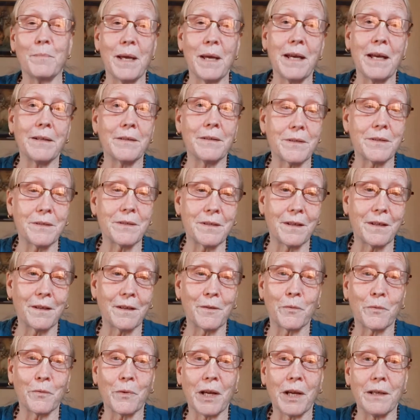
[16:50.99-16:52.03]
manage to
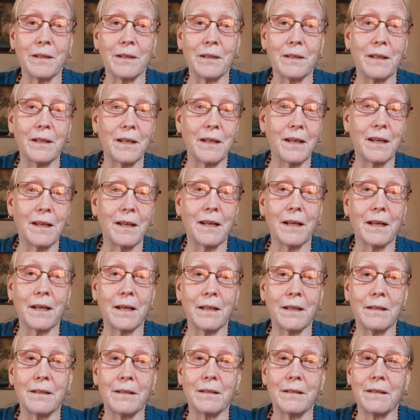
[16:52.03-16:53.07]
get away.
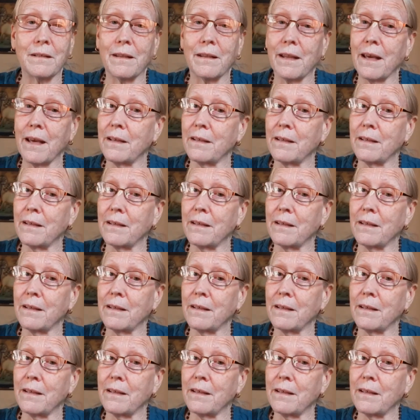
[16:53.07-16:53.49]
And